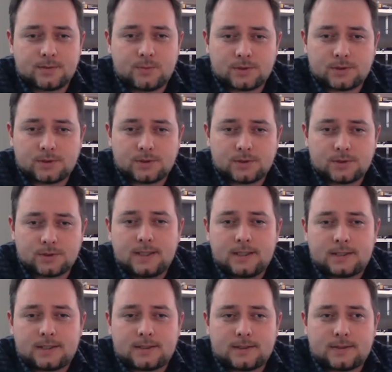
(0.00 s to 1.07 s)
important
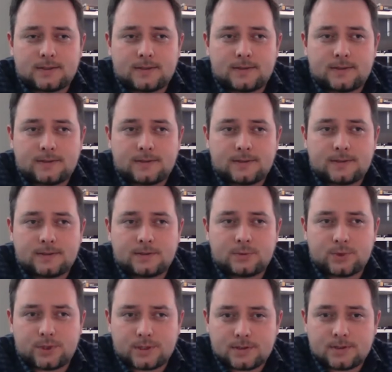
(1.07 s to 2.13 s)
equations
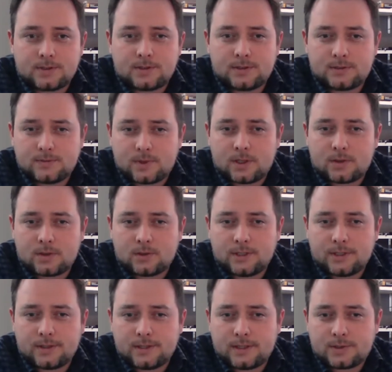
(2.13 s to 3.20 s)
during the
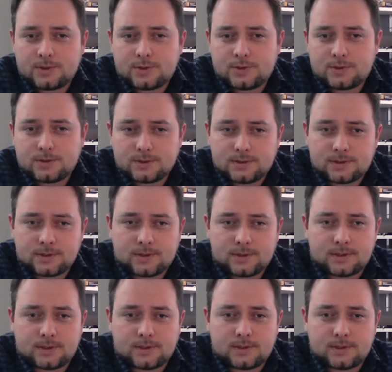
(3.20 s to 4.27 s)
online lectures.
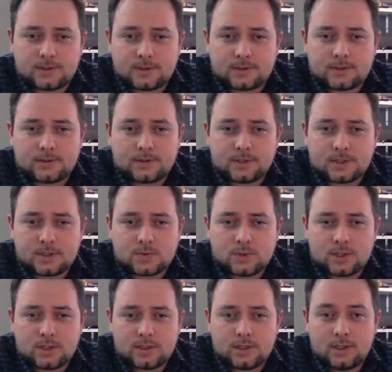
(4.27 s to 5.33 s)
And that's
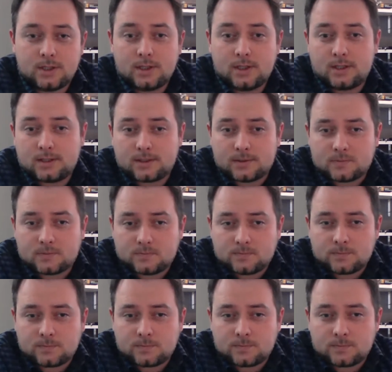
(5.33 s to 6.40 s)
why
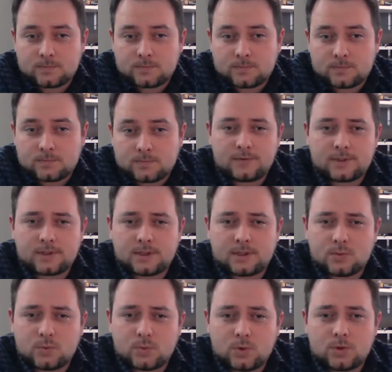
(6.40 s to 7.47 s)
I believe
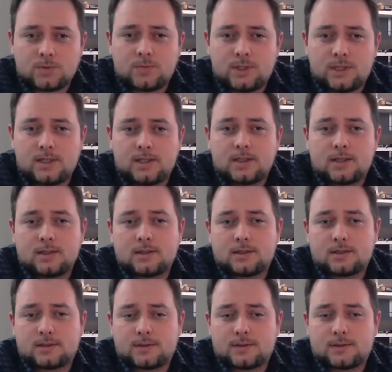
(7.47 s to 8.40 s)
that it will be